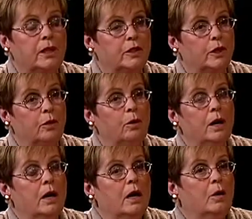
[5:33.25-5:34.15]
So
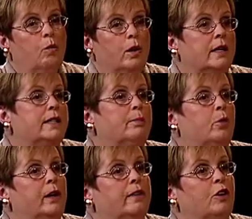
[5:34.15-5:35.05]
what is the
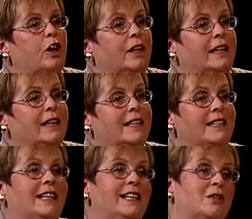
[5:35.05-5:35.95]
point of calling a
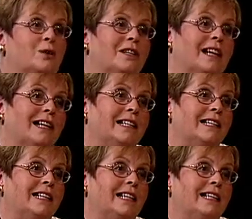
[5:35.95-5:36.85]
disease or a
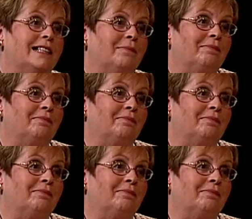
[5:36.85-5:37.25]
non-disease?